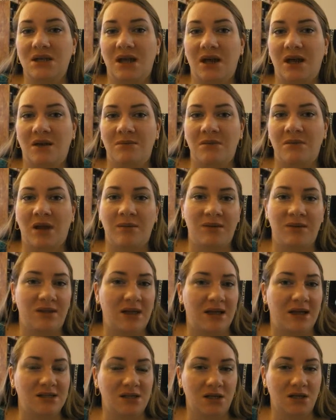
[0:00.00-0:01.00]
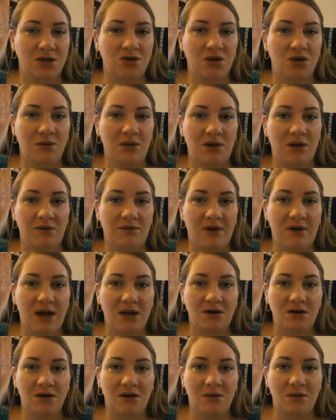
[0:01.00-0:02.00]
and maybe that's a contributing
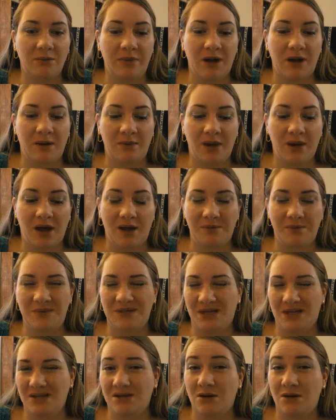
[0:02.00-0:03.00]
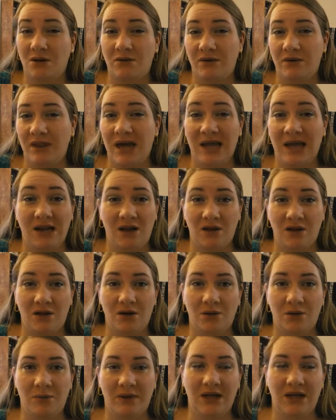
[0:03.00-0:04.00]
factor, but I'm not obsessing over that
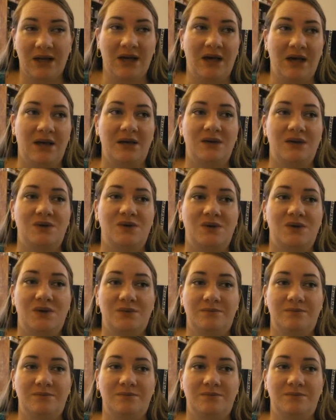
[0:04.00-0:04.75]
either because